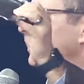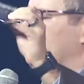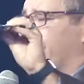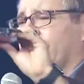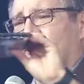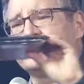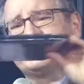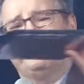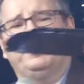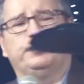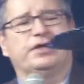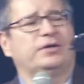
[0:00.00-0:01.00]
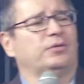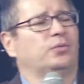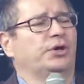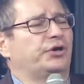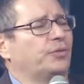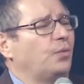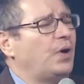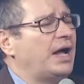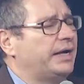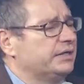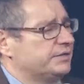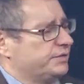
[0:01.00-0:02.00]
Now, for those of you that wonder
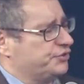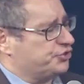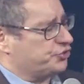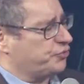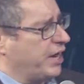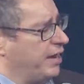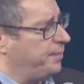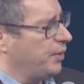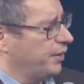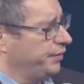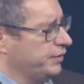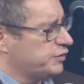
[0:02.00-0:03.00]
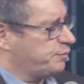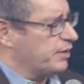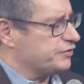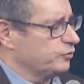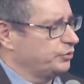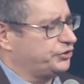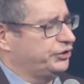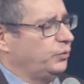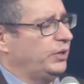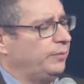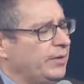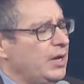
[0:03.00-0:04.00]
why is this tray part of the espresso machine,
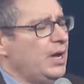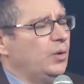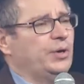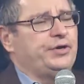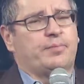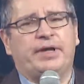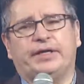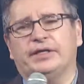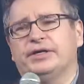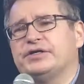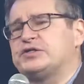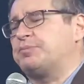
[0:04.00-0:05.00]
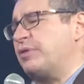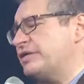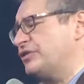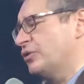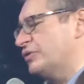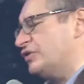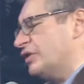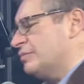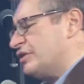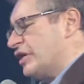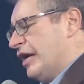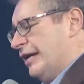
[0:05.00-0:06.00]
well, when you're making an espresso,
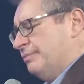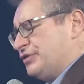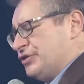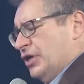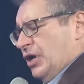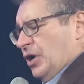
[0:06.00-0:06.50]
sometimes